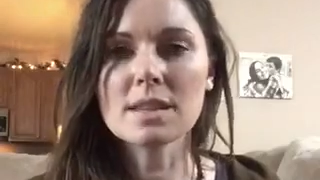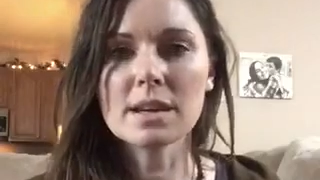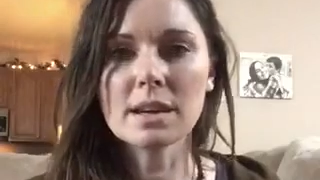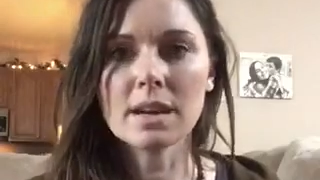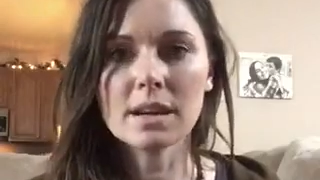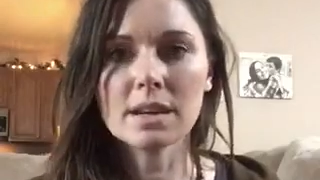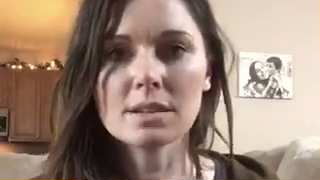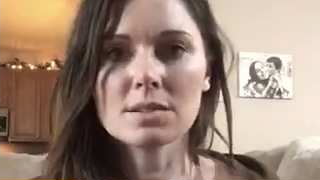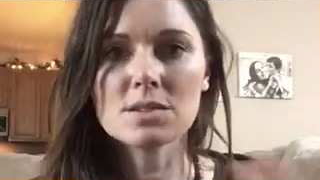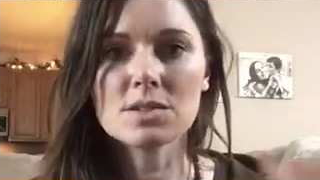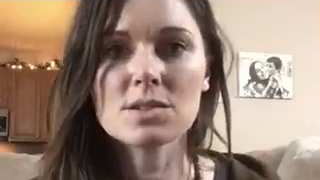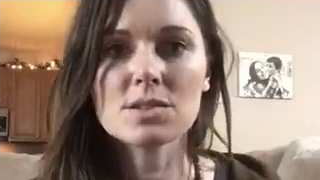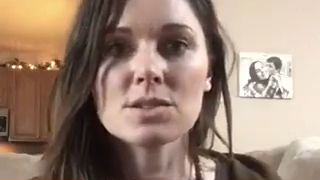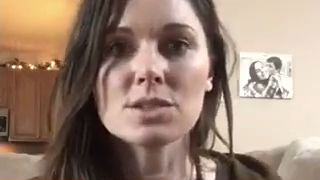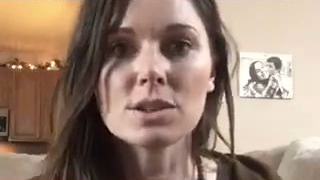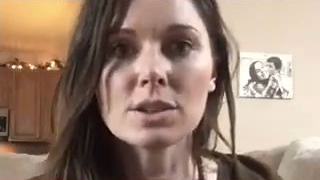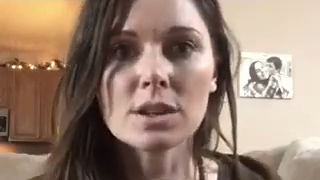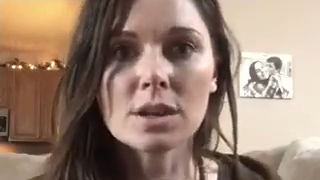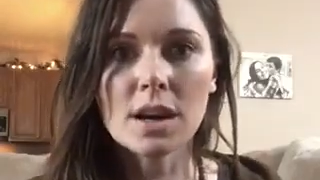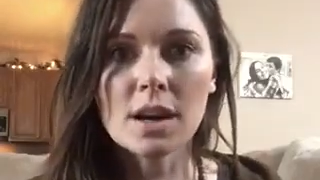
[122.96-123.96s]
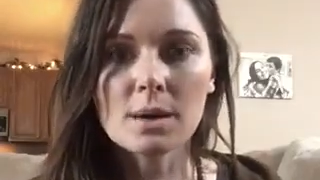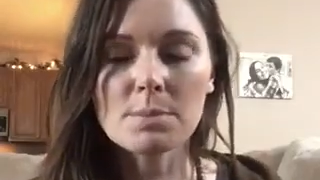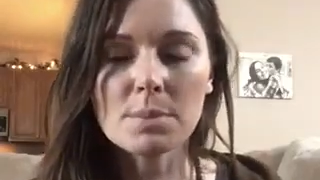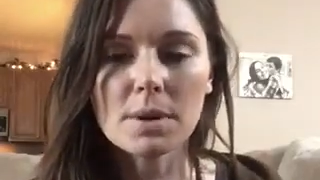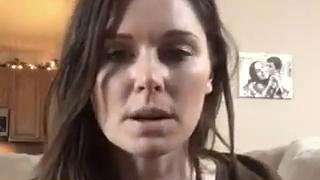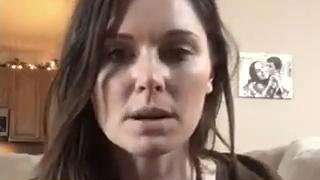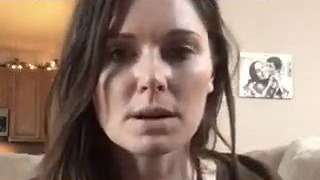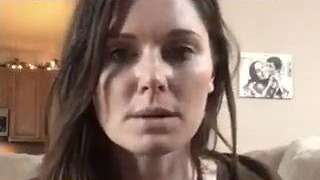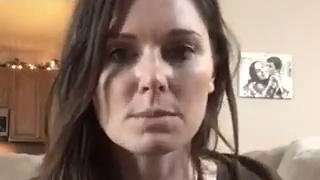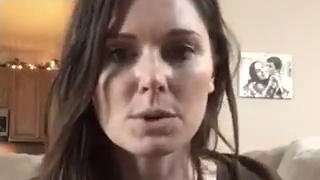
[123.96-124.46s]
that kind of stir up
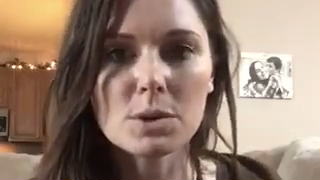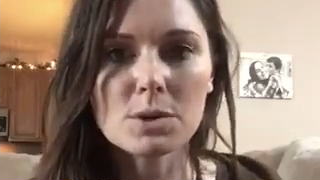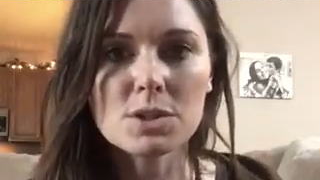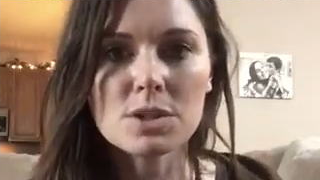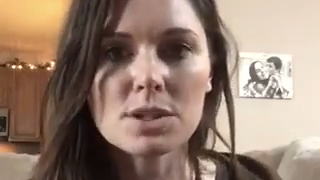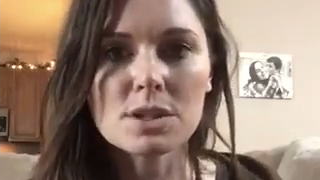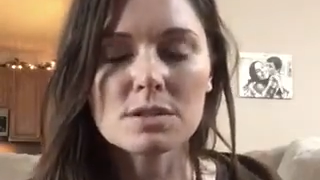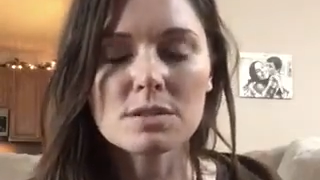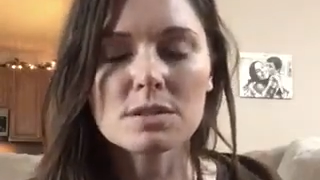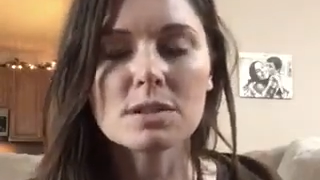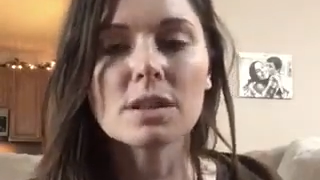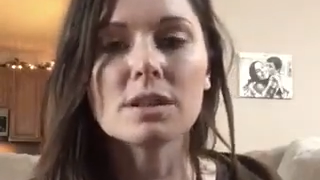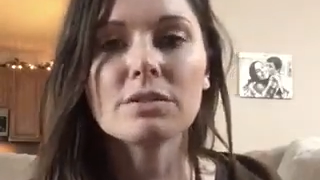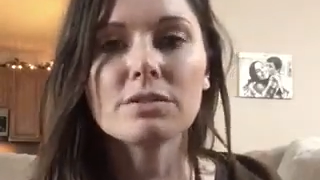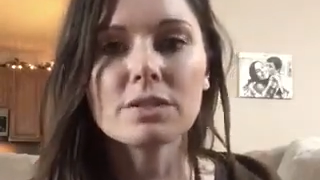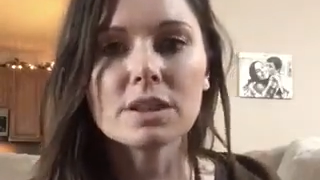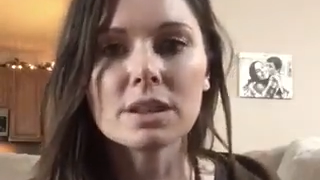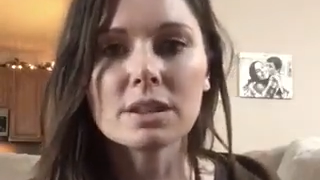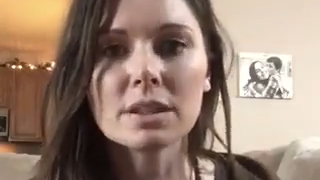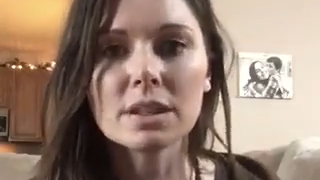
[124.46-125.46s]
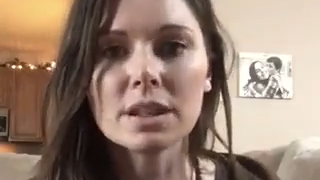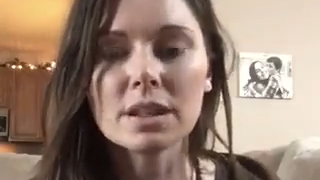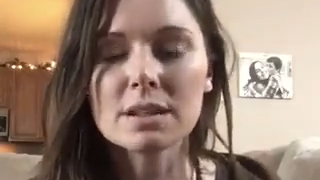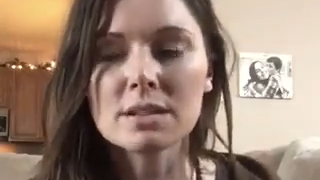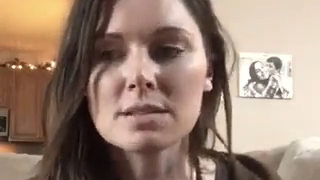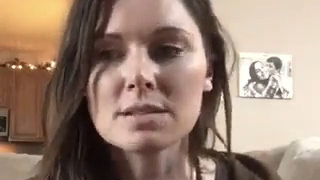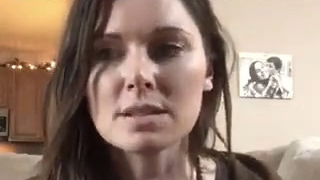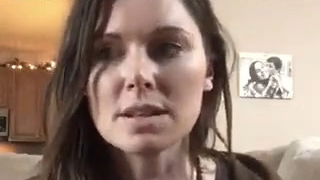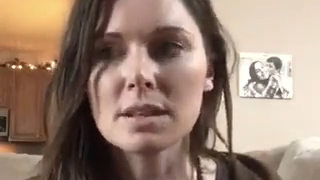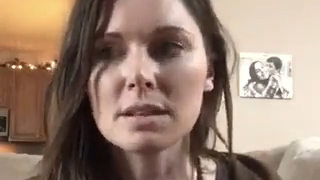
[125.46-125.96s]
our emotions and our
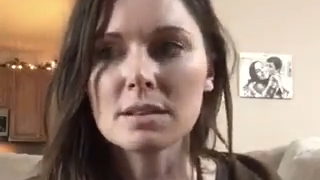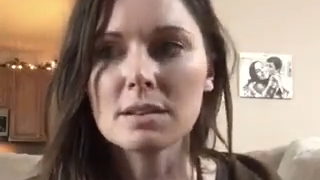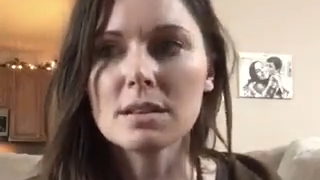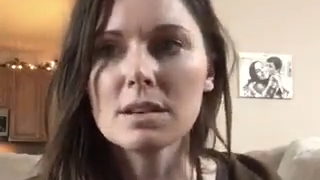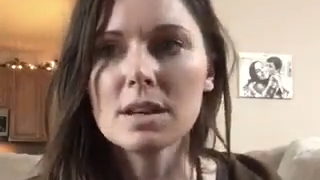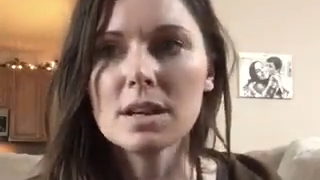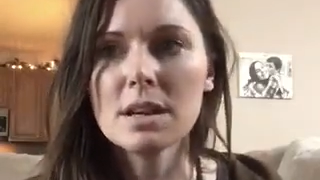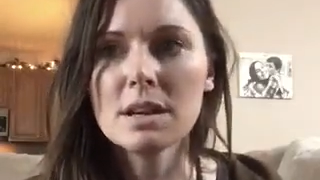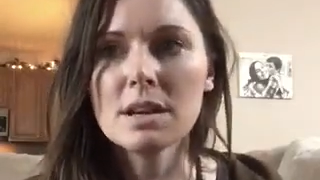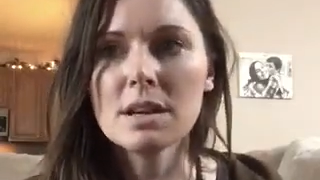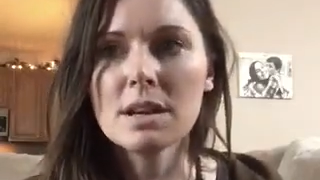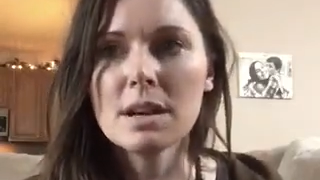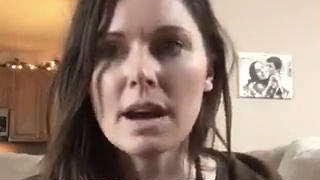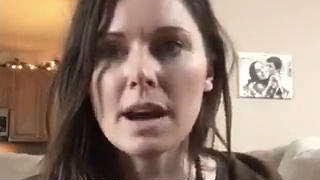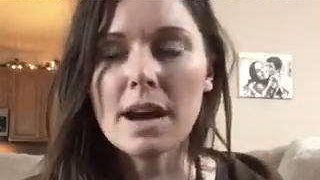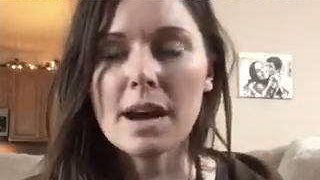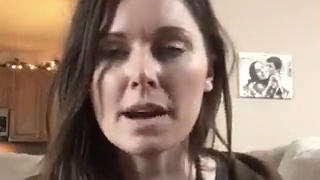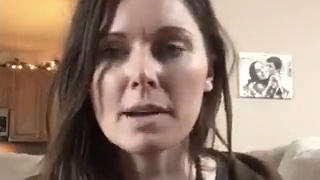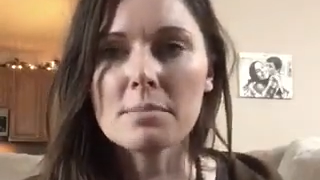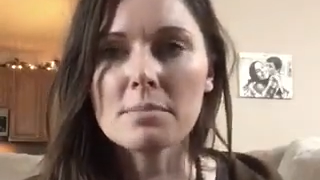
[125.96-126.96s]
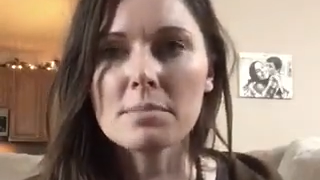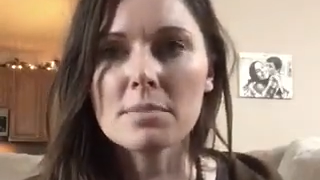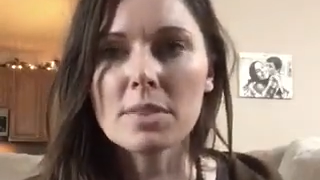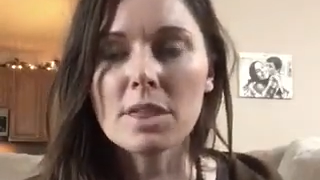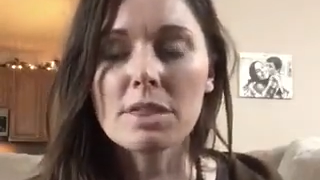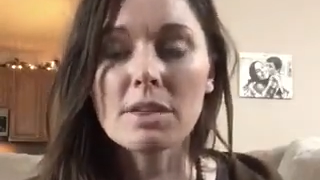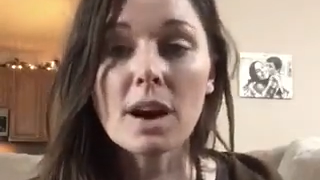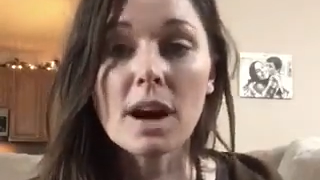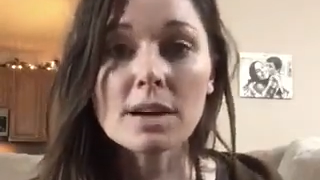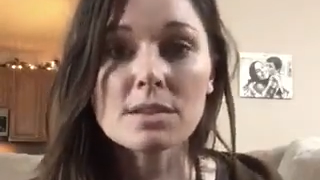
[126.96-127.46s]
feelings and
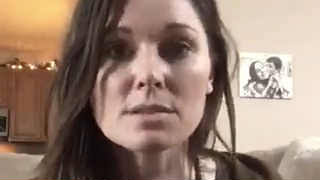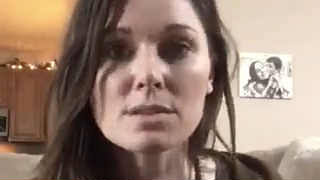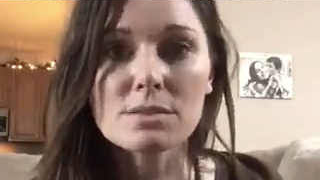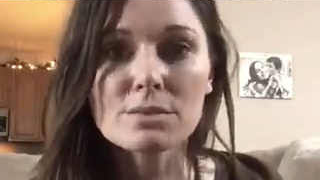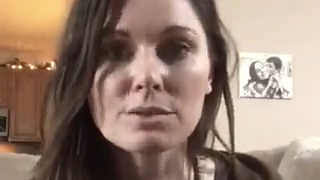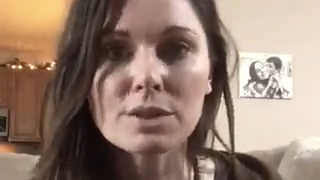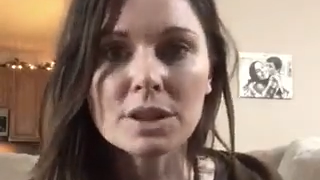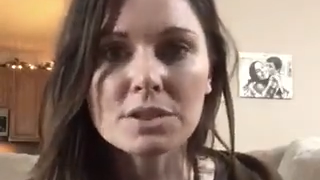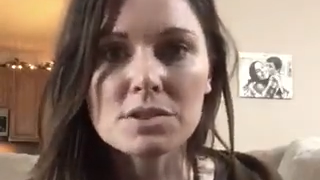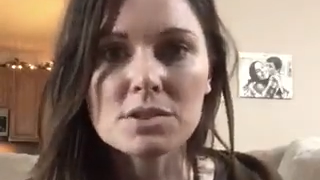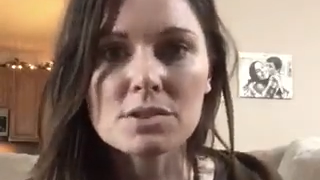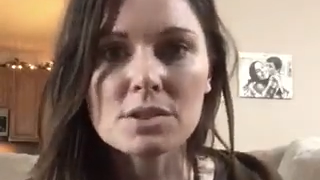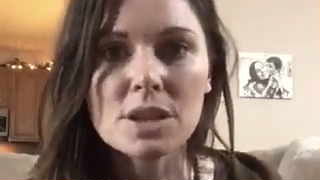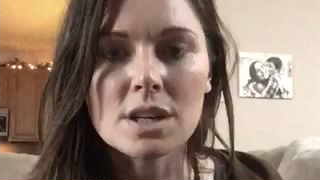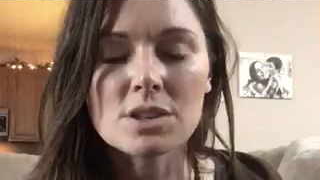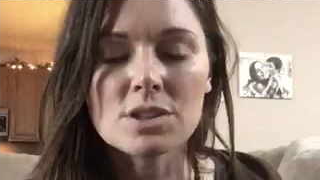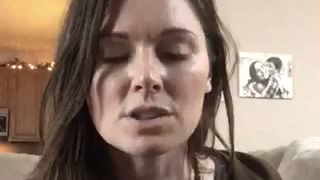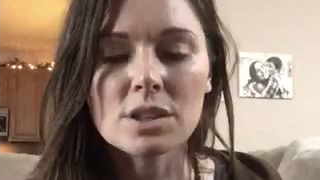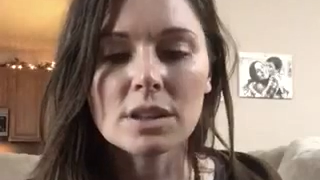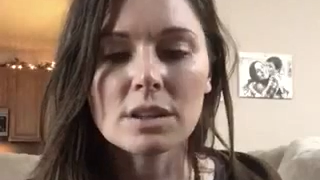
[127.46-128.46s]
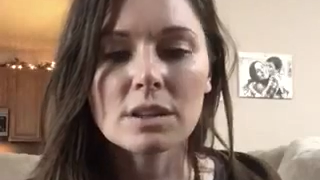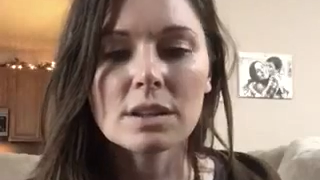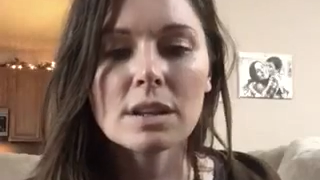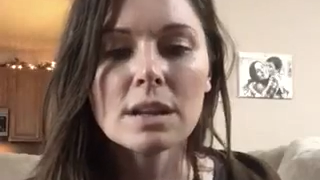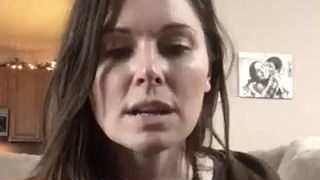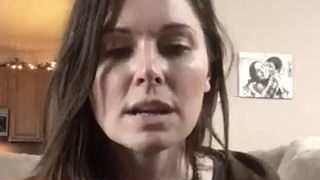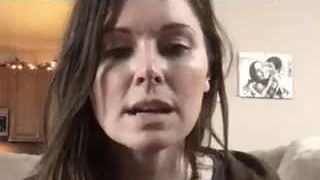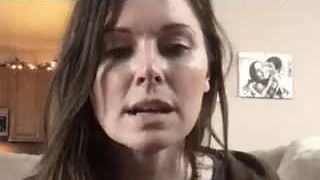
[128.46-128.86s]
thoughts of frustration.